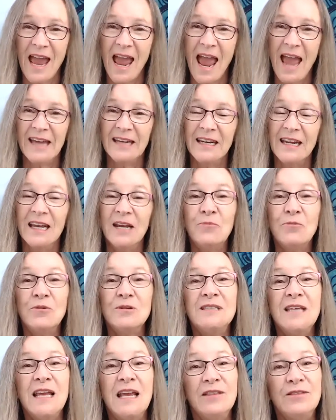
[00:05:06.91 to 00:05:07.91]
and it
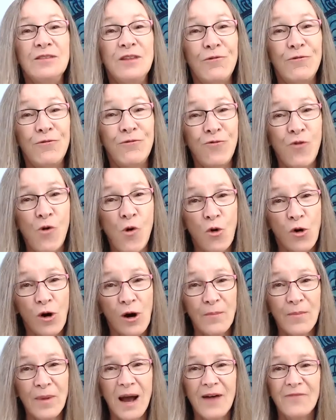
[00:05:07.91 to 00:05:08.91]
was in the
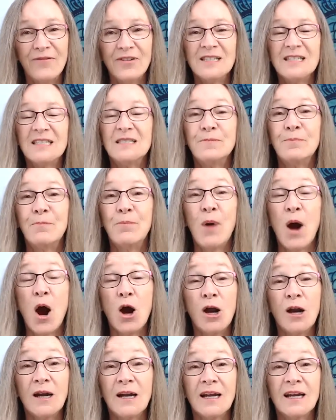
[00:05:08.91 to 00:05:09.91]
form of a
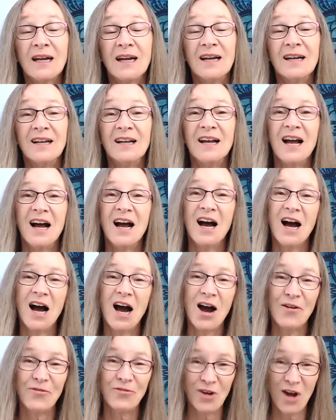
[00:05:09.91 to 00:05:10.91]
spark
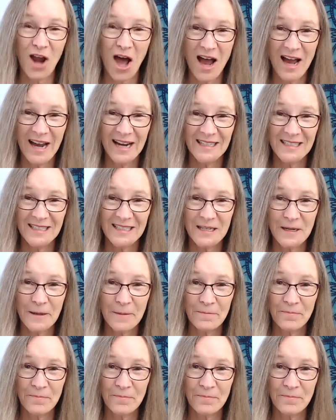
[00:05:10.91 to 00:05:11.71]
of light.